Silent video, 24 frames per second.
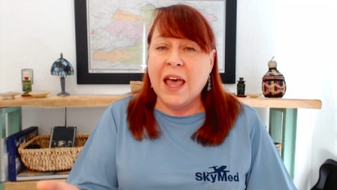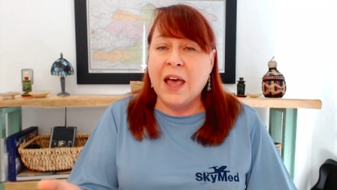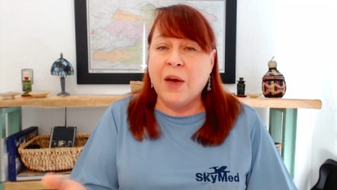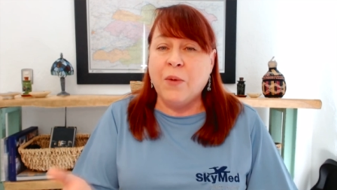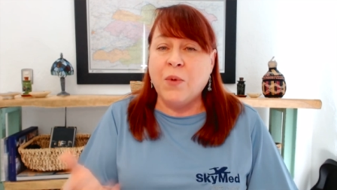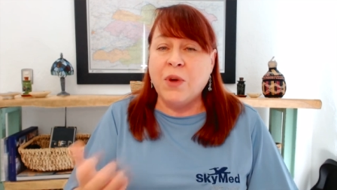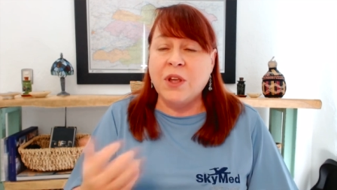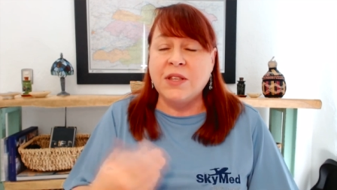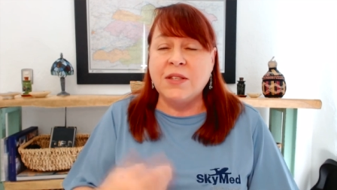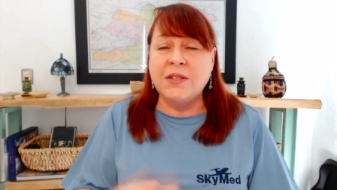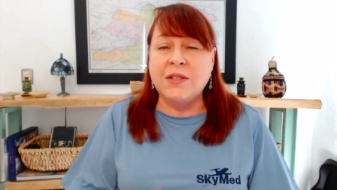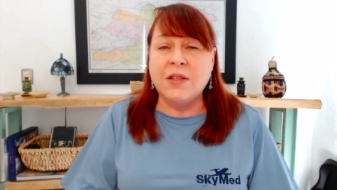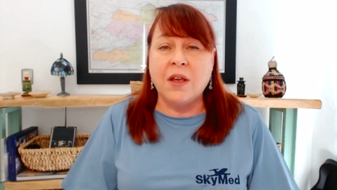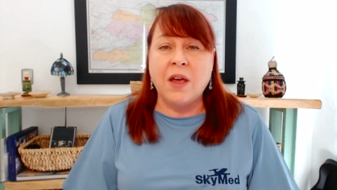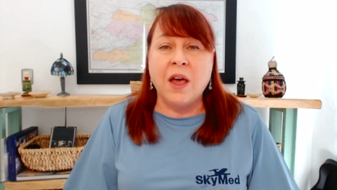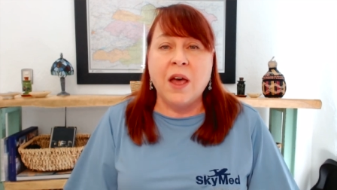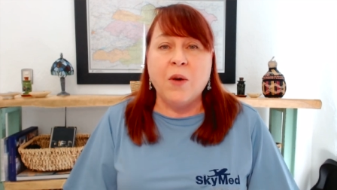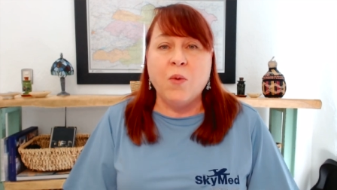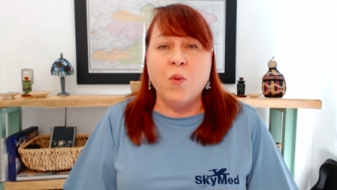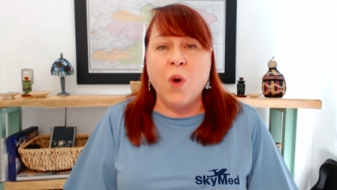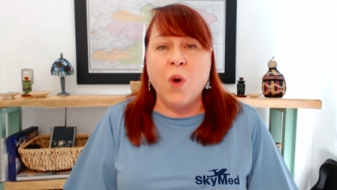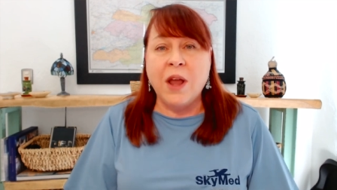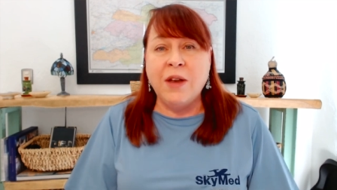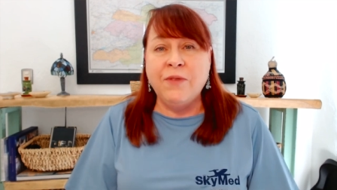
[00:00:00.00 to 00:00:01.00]
that was
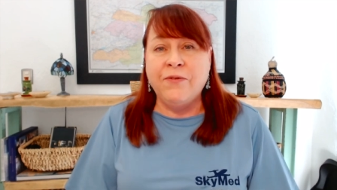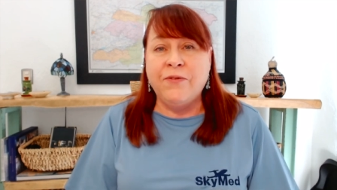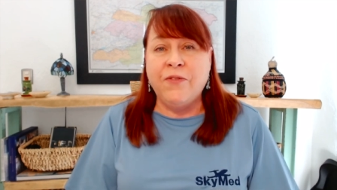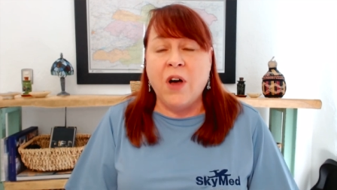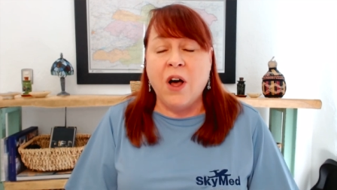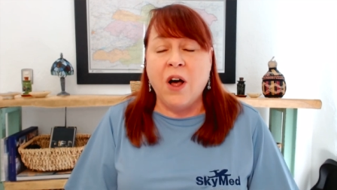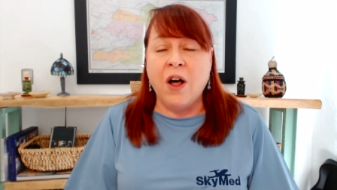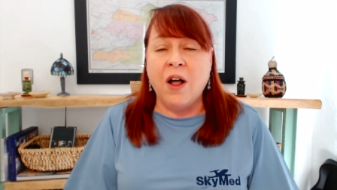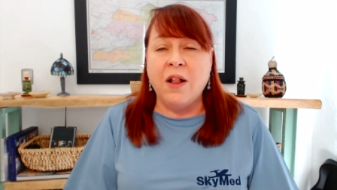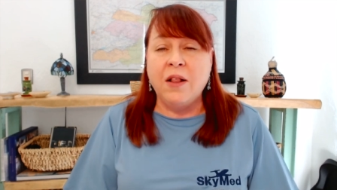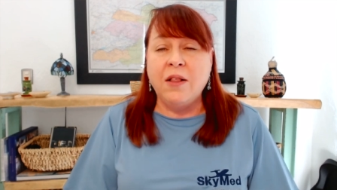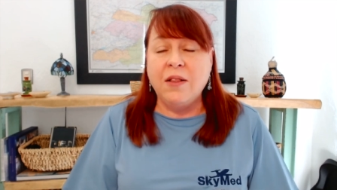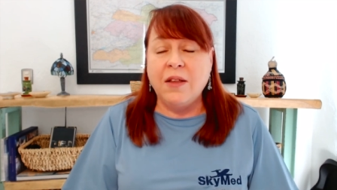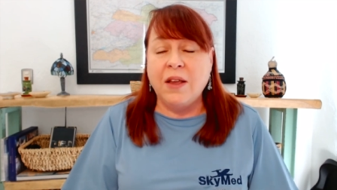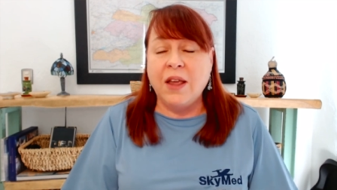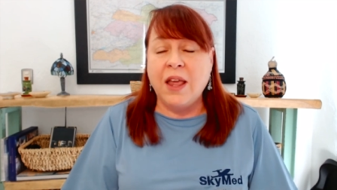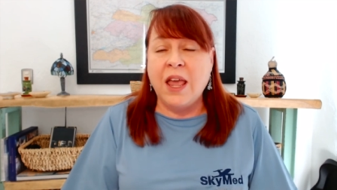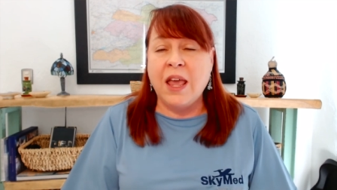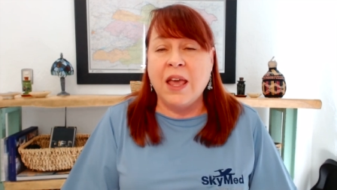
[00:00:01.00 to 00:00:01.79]
uh, one fall.